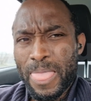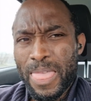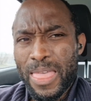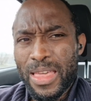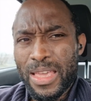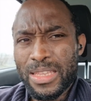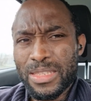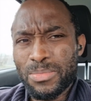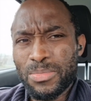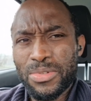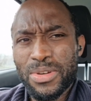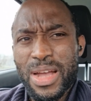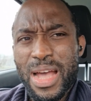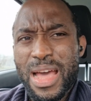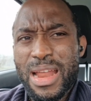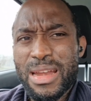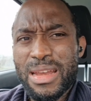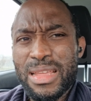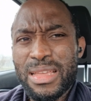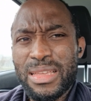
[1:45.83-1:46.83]
Is
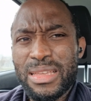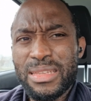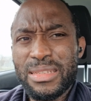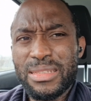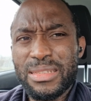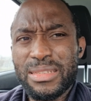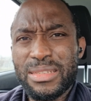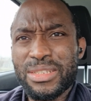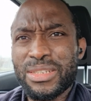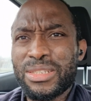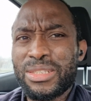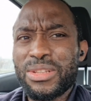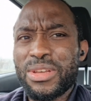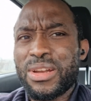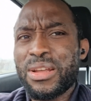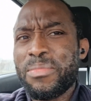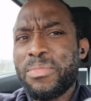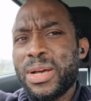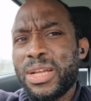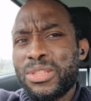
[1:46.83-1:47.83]
Buhari just not
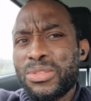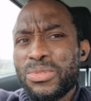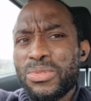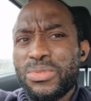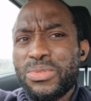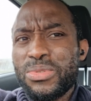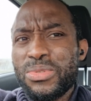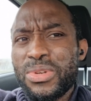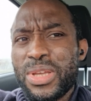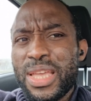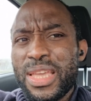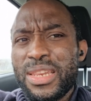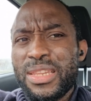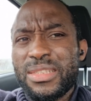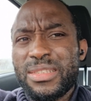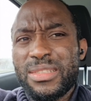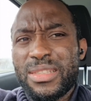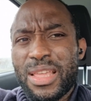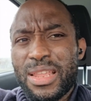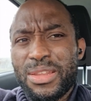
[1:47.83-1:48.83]
about to end
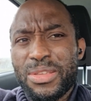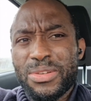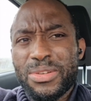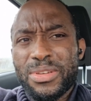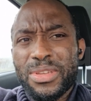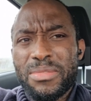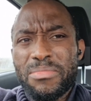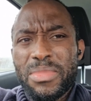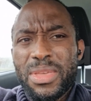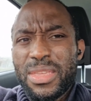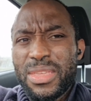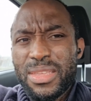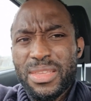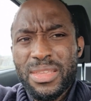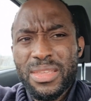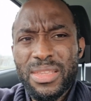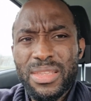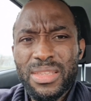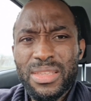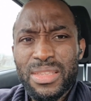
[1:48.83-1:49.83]
his tenure in May?
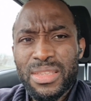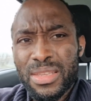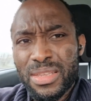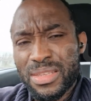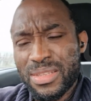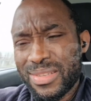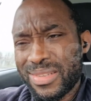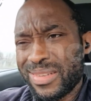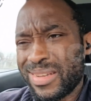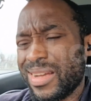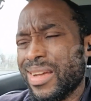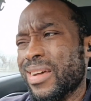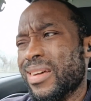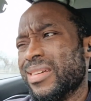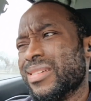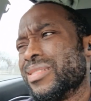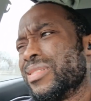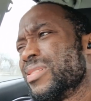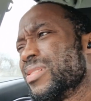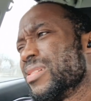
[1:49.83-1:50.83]

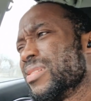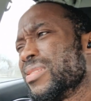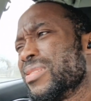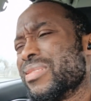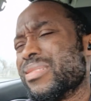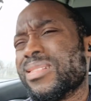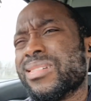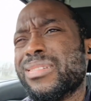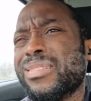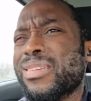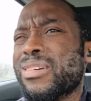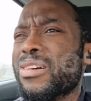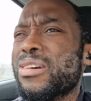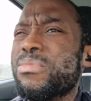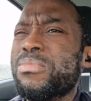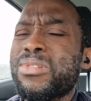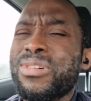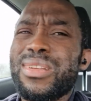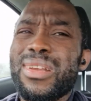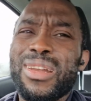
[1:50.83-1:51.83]
Just
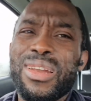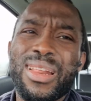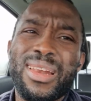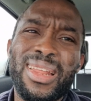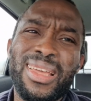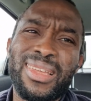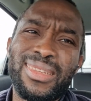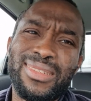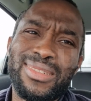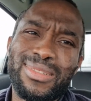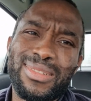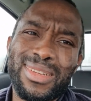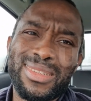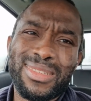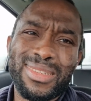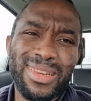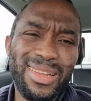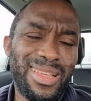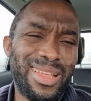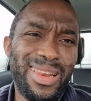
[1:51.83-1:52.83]
come on,
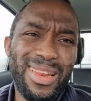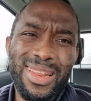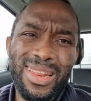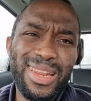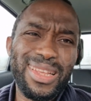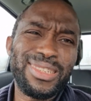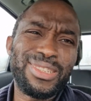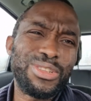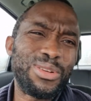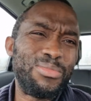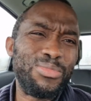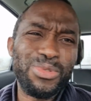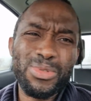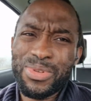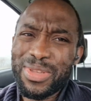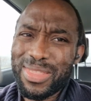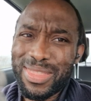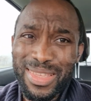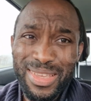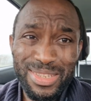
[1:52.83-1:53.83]
Nigerians. Let's stop
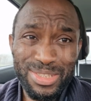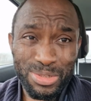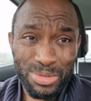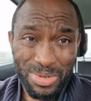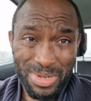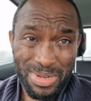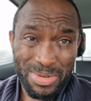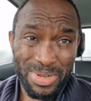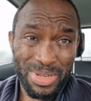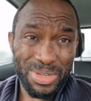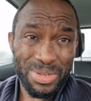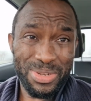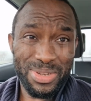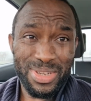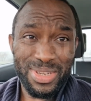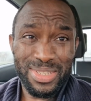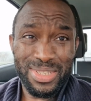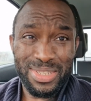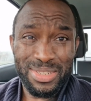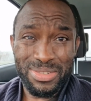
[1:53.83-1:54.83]
doing this to our
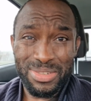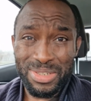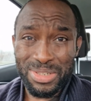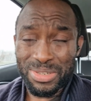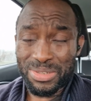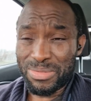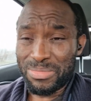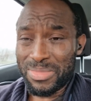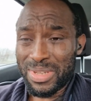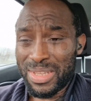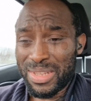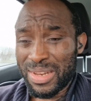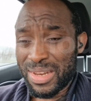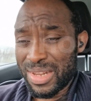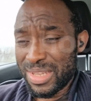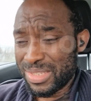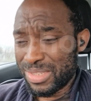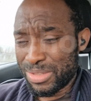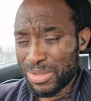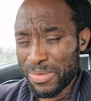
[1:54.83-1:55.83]
younger generation, man.
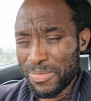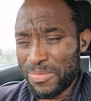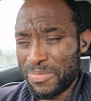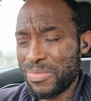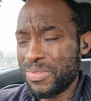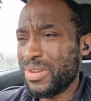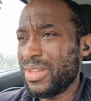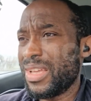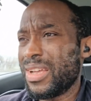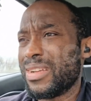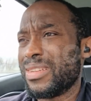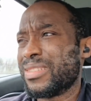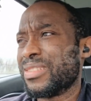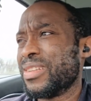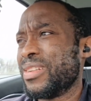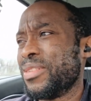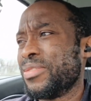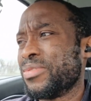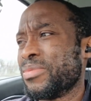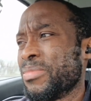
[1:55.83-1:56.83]
Let's stop fooling
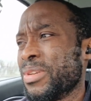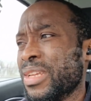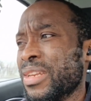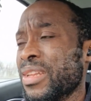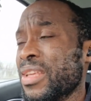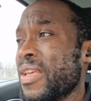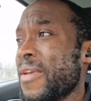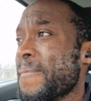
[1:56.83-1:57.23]
ourselves, man.